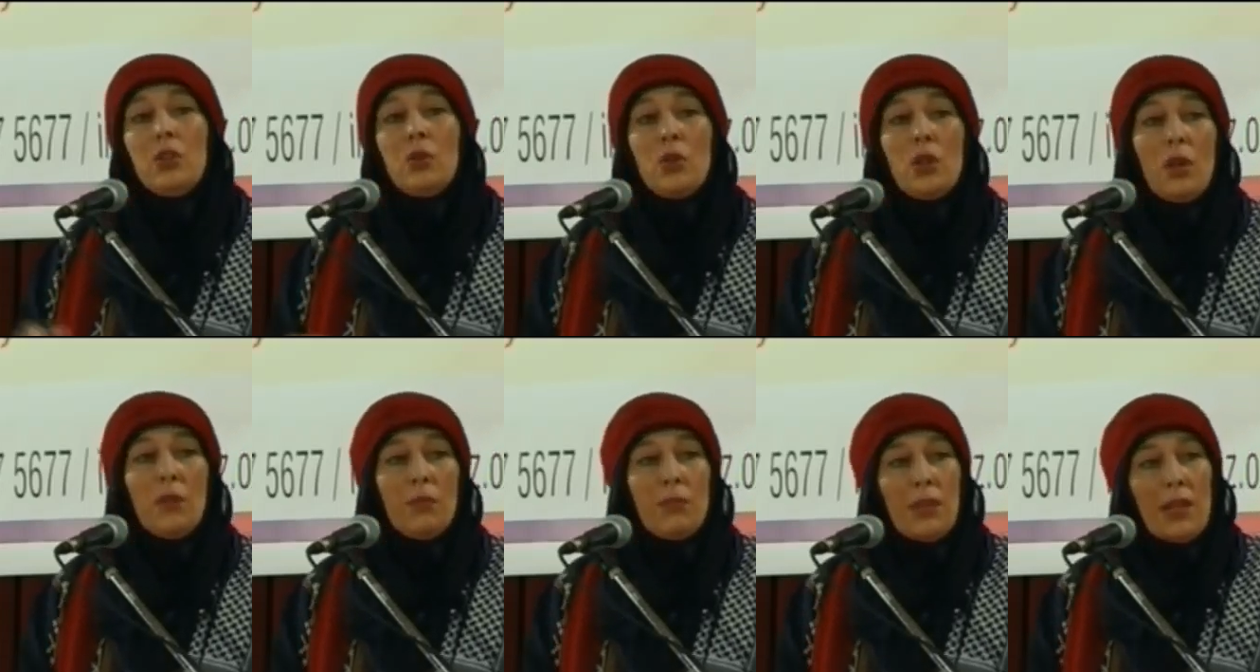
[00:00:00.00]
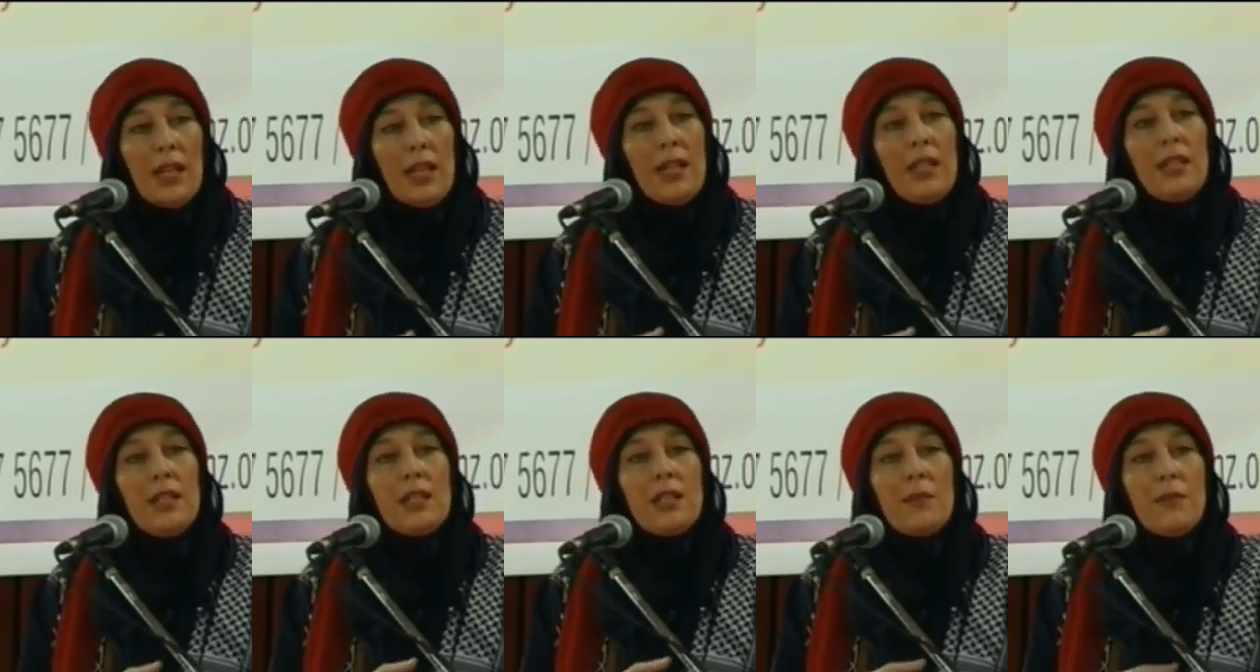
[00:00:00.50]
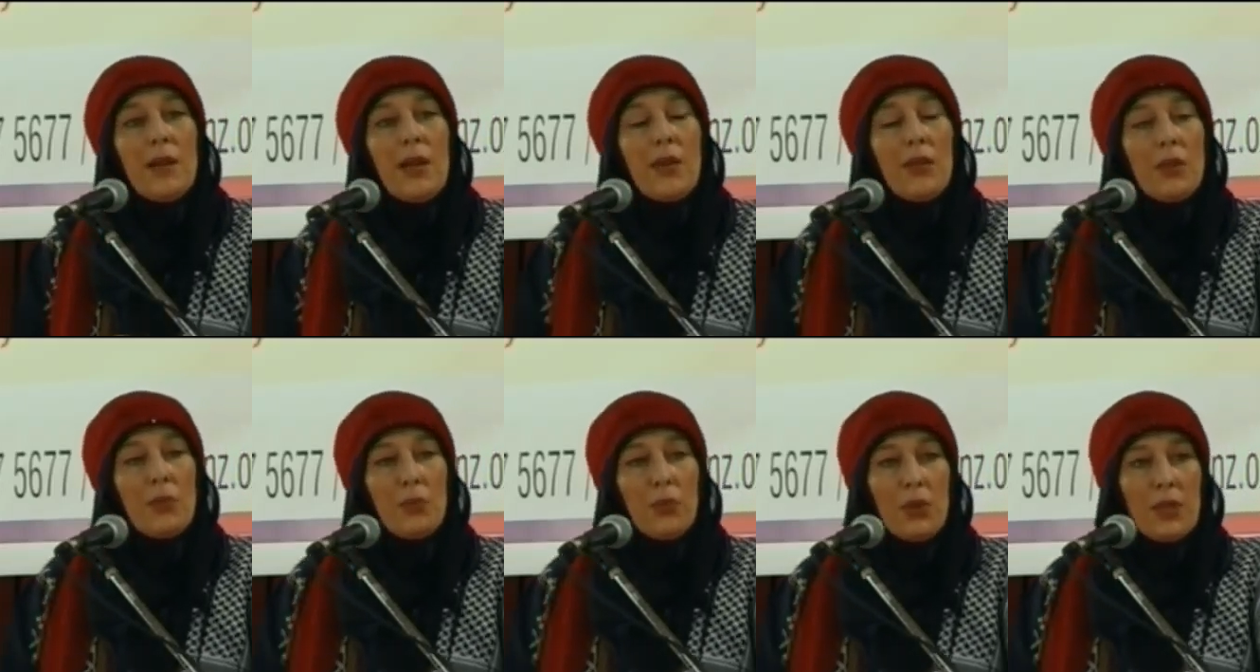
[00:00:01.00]
you complained
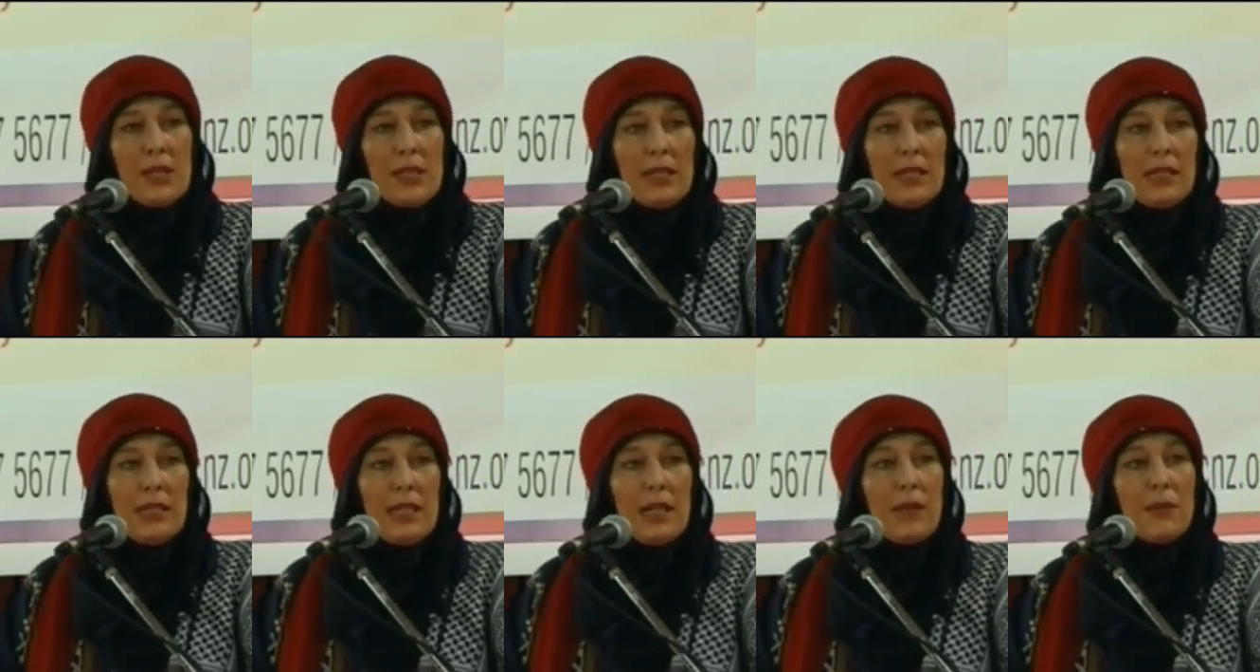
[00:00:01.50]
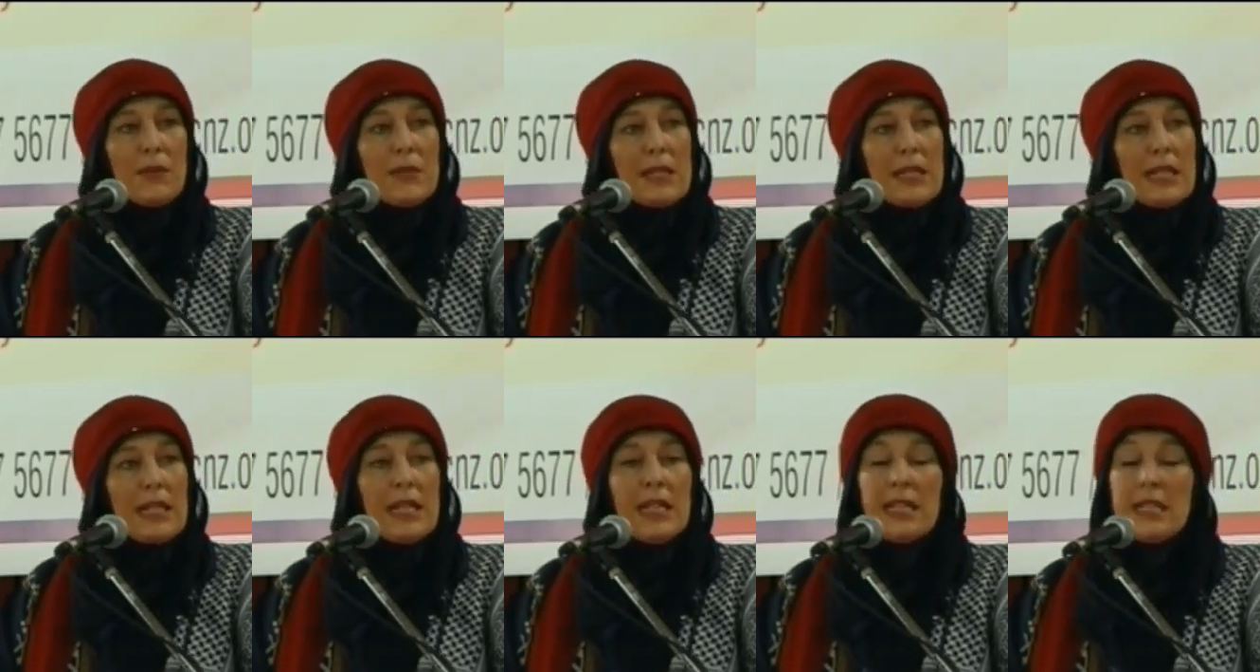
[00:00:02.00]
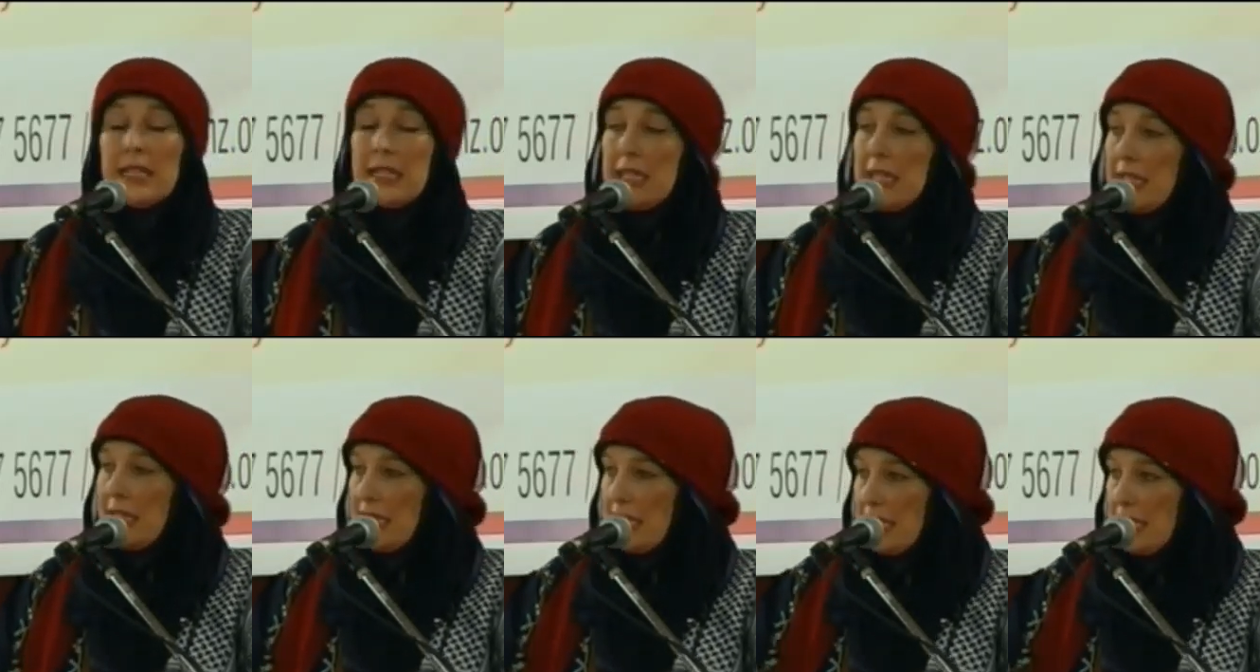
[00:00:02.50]
about the prison
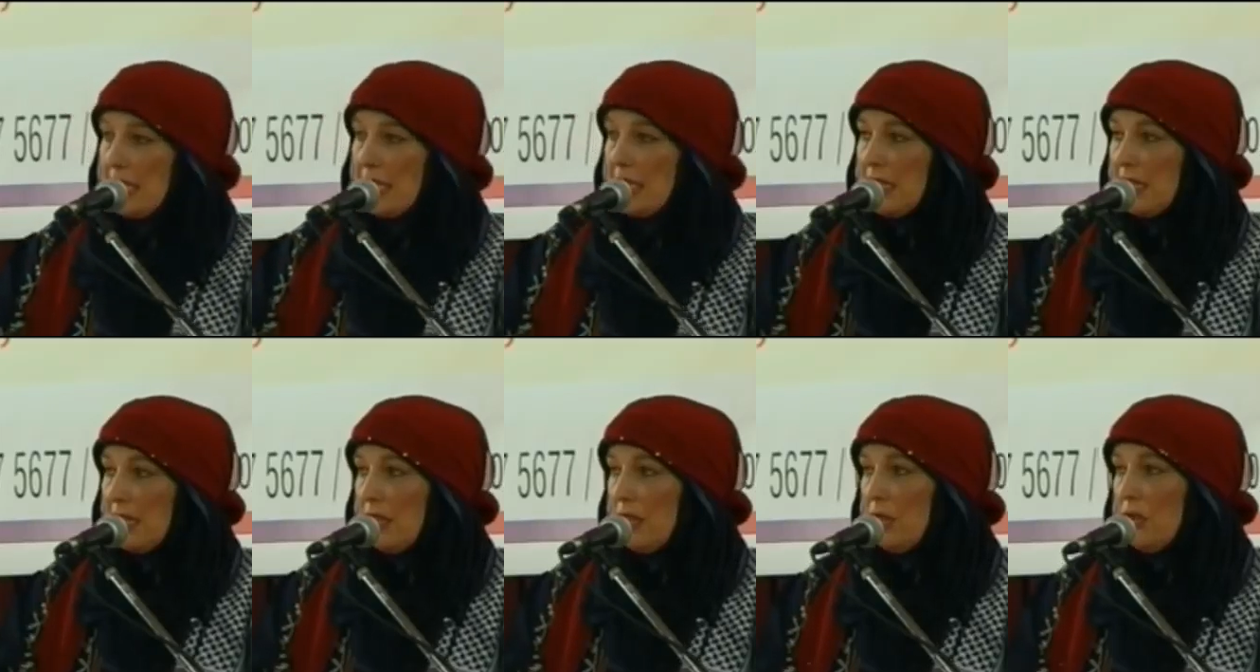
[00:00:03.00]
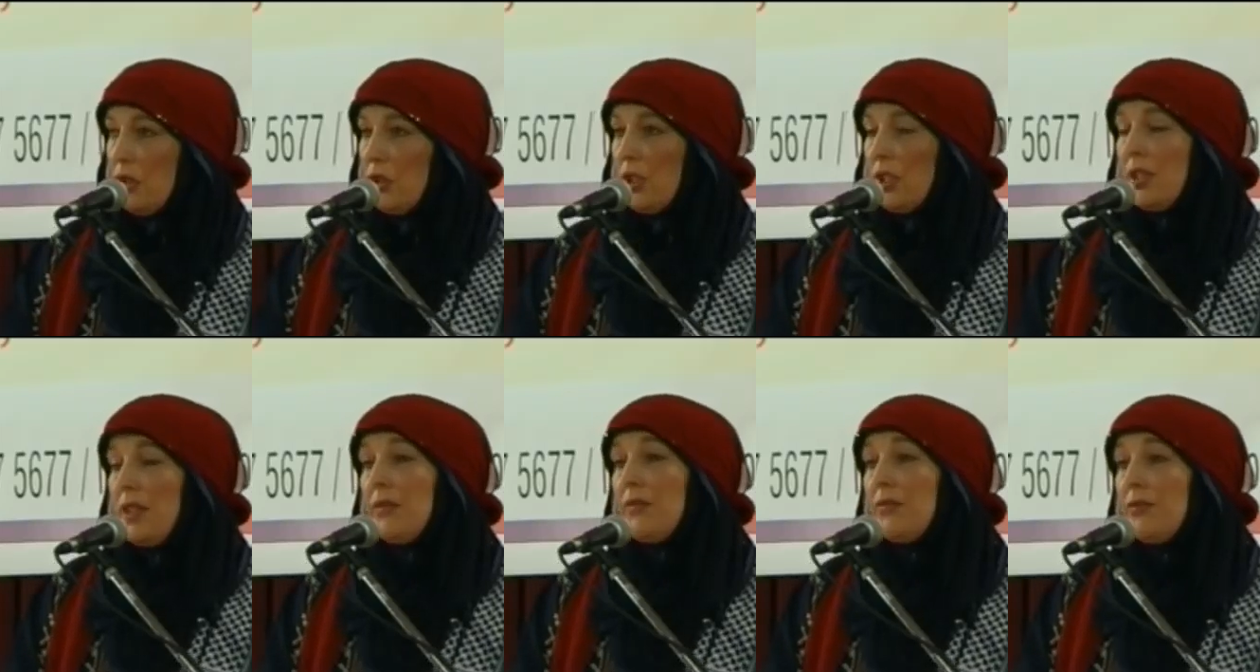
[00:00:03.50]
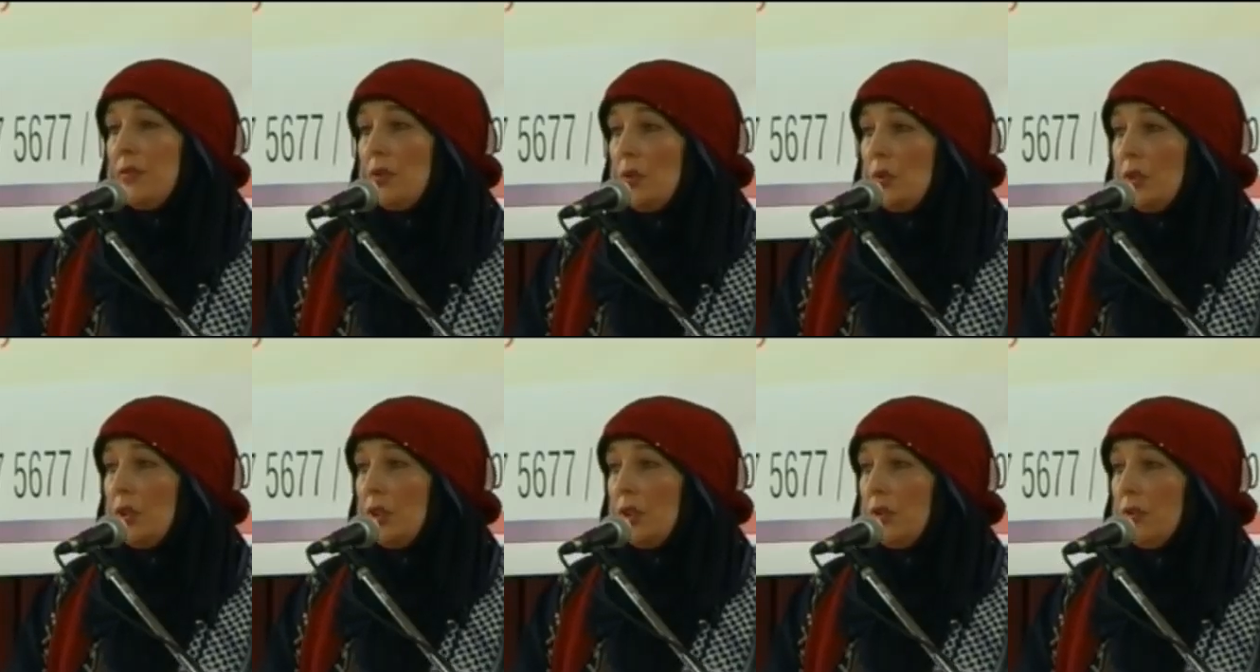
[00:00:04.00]
downstairs, is this good enough
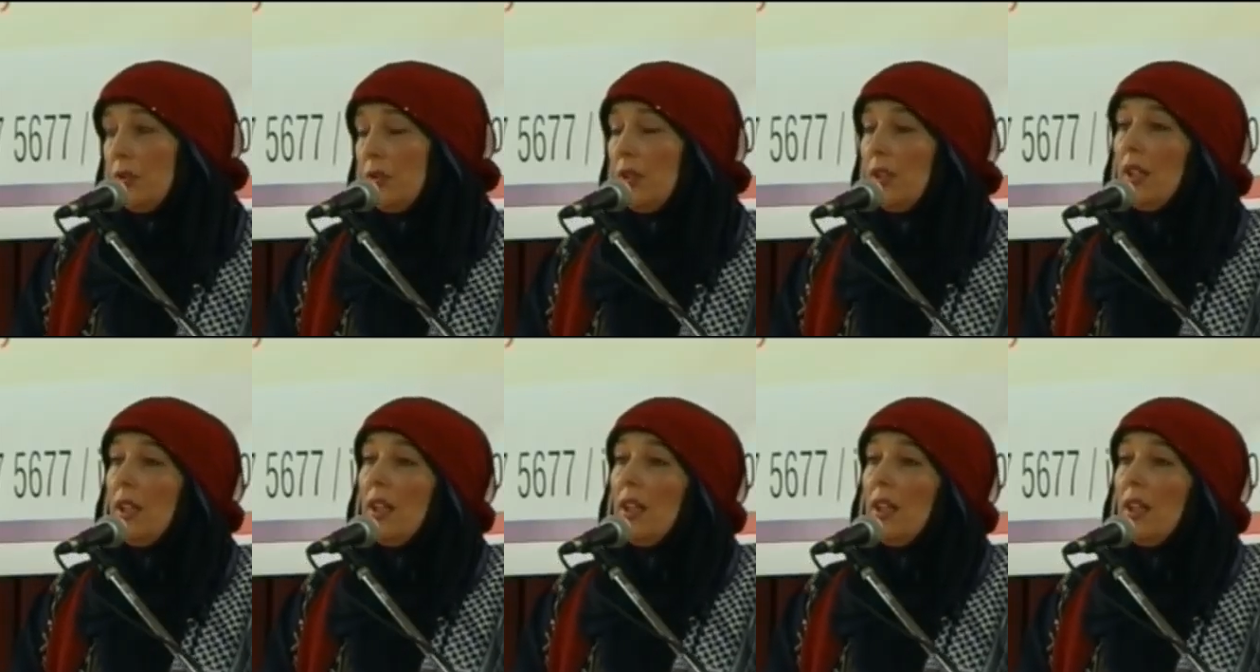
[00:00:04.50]
for you?